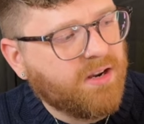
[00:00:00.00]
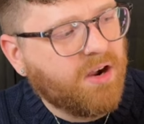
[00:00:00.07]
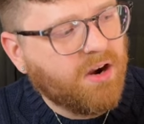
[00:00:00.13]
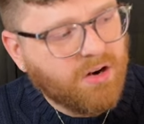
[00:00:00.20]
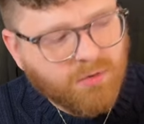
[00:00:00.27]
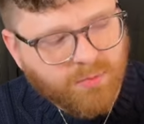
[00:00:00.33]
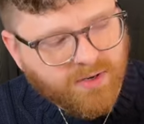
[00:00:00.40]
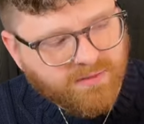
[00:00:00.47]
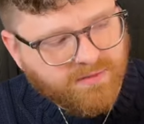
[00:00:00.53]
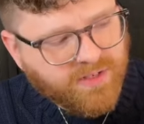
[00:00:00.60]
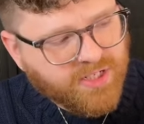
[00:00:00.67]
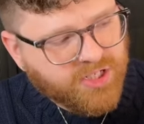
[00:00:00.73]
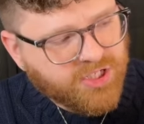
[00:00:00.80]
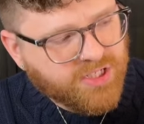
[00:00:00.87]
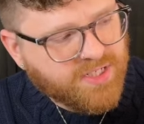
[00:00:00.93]
hardware
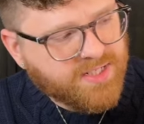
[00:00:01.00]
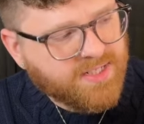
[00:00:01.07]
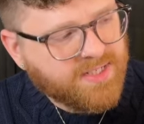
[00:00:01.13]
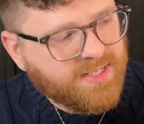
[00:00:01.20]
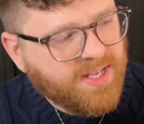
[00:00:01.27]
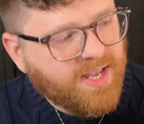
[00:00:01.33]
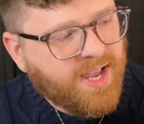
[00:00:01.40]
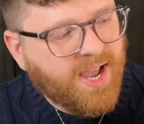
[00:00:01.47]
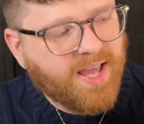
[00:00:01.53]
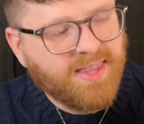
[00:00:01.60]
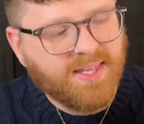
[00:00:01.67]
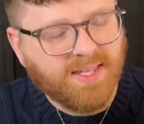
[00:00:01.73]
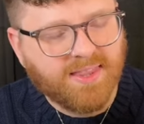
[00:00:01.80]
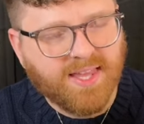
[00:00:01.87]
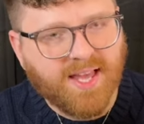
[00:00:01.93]
finishes. I
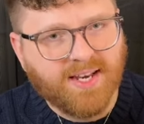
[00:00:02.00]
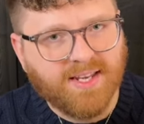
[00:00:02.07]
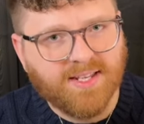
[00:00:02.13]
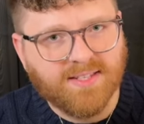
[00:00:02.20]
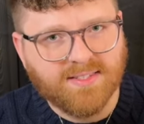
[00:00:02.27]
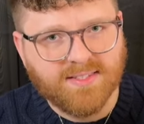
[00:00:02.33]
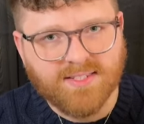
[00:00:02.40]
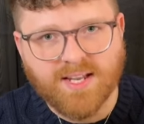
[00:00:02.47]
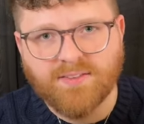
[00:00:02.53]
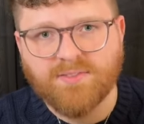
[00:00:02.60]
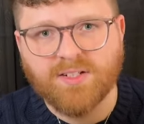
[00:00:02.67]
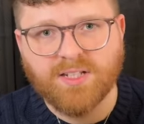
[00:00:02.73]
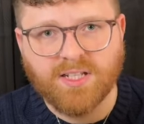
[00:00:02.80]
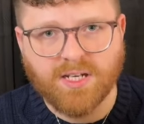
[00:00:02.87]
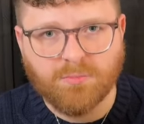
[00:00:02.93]
think that is
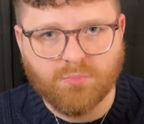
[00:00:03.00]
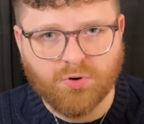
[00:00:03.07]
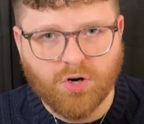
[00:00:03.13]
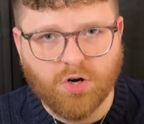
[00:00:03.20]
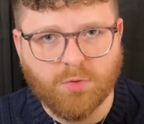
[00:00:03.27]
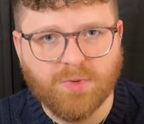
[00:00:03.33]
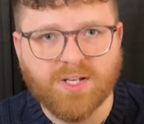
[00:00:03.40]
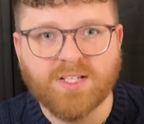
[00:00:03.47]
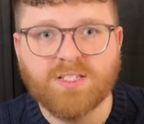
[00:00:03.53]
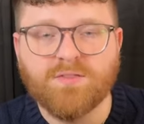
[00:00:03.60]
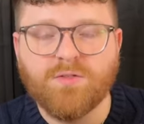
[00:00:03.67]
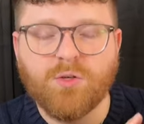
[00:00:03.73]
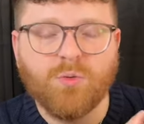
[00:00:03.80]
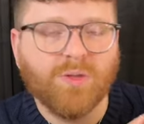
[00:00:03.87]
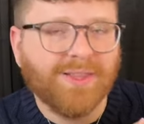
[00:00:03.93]
definitely a pro, because
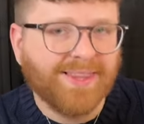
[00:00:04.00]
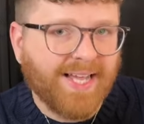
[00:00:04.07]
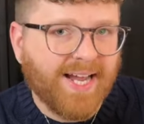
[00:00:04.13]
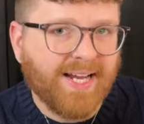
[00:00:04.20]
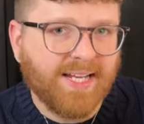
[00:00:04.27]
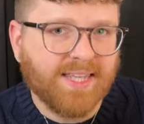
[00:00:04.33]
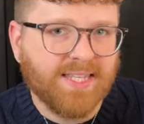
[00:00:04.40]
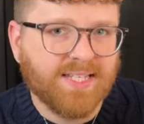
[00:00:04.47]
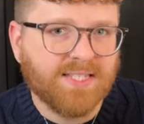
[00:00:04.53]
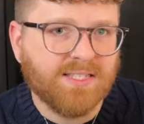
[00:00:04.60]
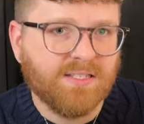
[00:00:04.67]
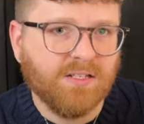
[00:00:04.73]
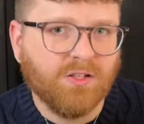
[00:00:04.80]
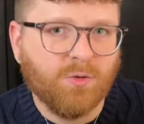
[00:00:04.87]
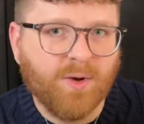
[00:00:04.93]
if you like this
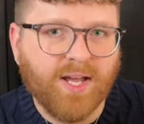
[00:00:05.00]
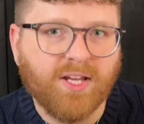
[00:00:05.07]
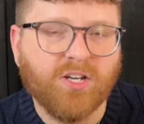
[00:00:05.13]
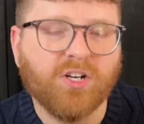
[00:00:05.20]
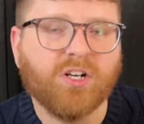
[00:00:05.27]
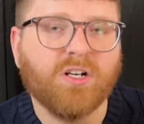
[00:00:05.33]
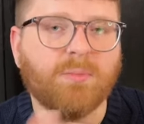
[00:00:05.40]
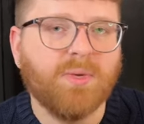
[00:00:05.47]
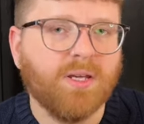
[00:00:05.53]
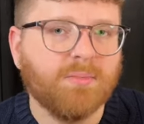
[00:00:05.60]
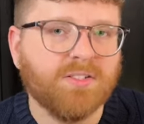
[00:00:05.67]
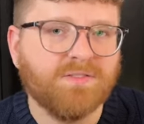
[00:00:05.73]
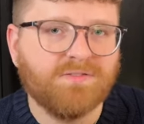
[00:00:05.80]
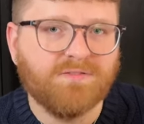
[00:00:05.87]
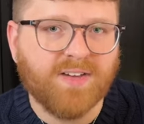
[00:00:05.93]
silhouette, you're going to be
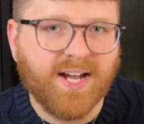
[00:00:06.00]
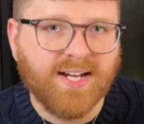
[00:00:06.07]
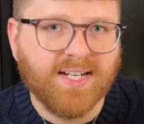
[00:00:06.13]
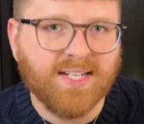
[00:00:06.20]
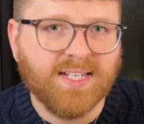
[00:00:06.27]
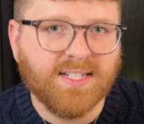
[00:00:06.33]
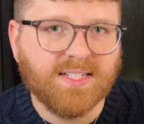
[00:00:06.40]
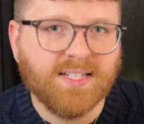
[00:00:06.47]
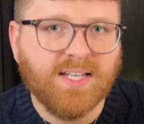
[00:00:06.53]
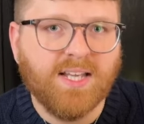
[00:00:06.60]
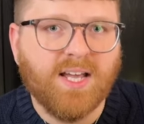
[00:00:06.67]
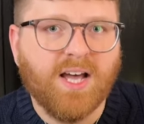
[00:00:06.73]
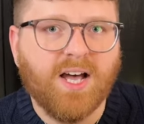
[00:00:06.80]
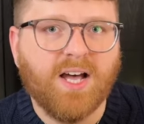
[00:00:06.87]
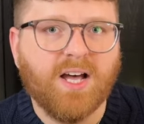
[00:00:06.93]
able to find it
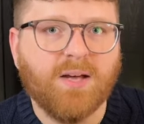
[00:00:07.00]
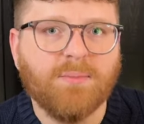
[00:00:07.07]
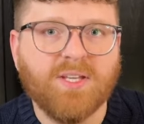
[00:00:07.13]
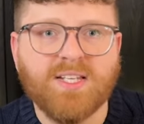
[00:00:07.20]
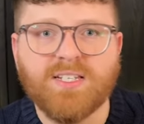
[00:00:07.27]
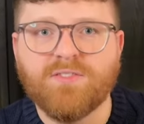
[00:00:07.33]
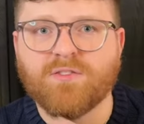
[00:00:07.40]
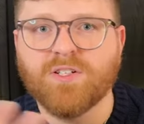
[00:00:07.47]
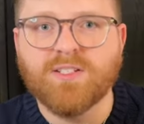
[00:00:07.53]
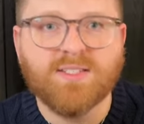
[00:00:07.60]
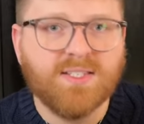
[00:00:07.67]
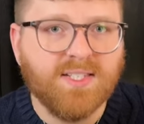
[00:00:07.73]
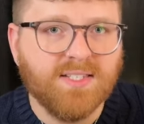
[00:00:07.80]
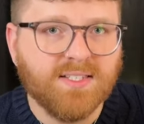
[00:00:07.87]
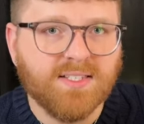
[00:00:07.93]
um, in different
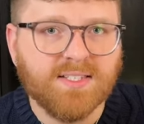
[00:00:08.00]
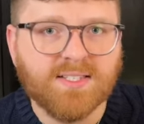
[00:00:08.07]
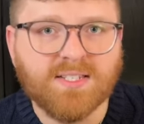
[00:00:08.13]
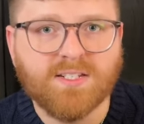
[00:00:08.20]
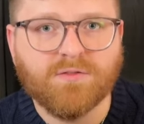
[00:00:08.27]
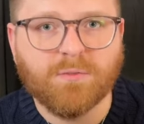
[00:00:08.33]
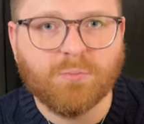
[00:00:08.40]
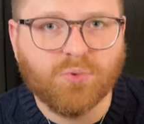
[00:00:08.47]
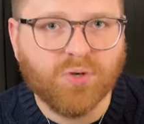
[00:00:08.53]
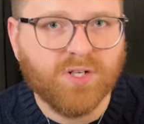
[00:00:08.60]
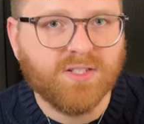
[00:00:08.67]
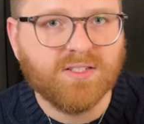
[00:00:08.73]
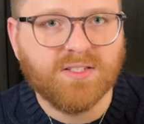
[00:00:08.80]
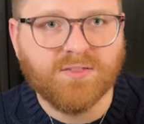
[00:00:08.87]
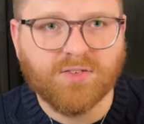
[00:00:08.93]
seasons and different
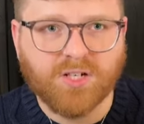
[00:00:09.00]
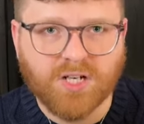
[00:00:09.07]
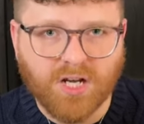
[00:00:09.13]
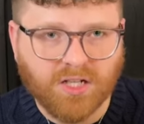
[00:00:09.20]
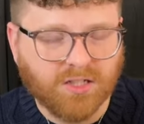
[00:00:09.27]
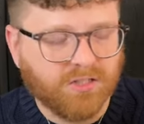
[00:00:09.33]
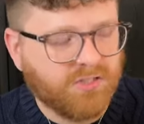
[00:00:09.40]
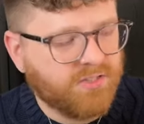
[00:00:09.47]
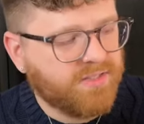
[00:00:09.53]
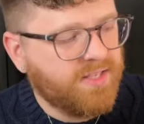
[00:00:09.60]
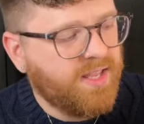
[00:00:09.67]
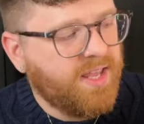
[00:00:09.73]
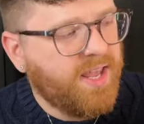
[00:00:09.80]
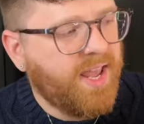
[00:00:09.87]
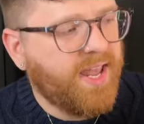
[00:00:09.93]
prints, different colors.
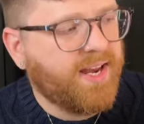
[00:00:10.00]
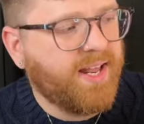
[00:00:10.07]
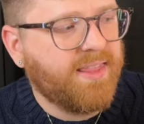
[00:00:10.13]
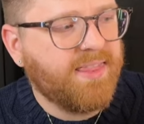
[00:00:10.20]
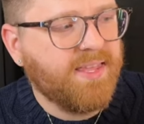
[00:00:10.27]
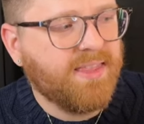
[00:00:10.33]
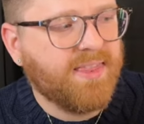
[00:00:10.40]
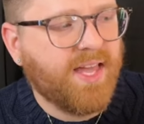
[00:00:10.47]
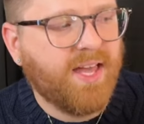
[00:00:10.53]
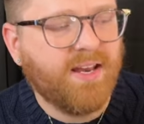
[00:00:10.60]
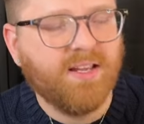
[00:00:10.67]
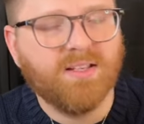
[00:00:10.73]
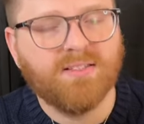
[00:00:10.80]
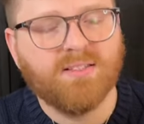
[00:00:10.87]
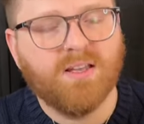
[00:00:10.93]
And I think that
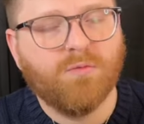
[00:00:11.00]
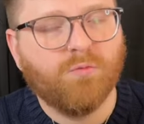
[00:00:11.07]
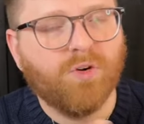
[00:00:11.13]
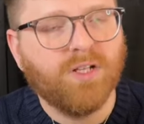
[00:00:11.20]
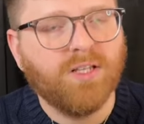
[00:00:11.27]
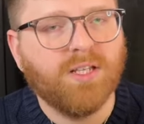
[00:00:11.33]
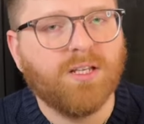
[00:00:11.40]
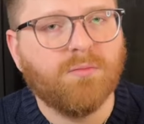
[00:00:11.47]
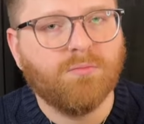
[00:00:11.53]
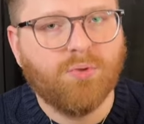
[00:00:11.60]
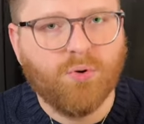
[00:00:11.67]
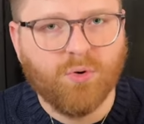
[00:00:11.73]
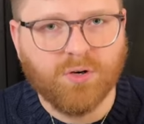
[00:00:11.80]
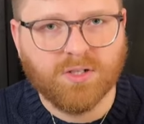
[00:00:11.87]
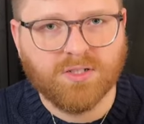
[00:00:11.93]
is really
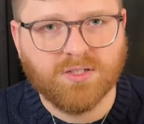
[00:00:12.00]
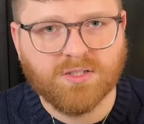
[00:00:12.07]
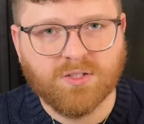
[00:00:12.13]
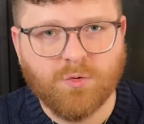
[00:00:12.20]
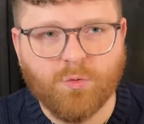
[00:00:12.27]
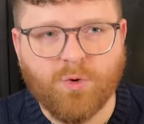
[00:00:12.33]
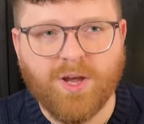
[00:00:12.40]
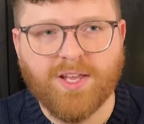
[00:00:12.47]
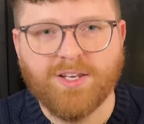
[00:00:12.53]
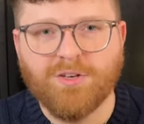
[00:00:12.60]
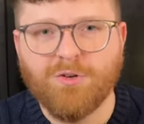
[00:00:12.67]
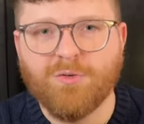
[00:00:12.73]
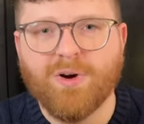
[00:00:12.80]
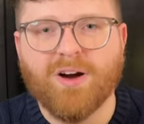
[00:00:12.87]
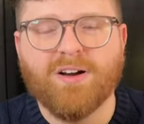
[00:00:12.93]
important when
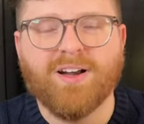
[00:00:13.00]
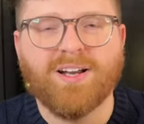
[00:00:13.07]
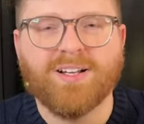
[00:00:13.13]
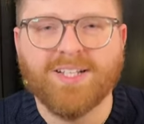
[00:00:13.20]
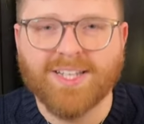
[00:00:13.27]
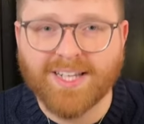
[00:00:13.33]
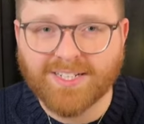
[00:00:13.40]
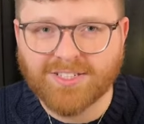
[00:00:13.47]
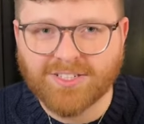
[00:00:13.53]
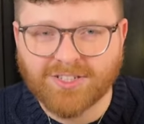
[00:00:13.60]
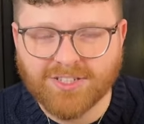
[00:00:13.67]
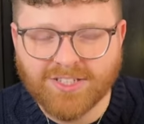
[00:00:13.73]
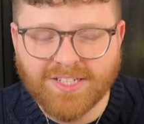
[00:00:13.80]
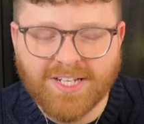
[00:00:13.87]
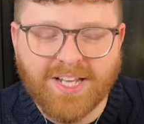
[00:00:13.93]
you are a
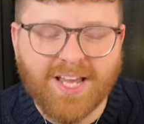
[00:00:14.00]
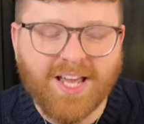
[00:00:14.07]
collector,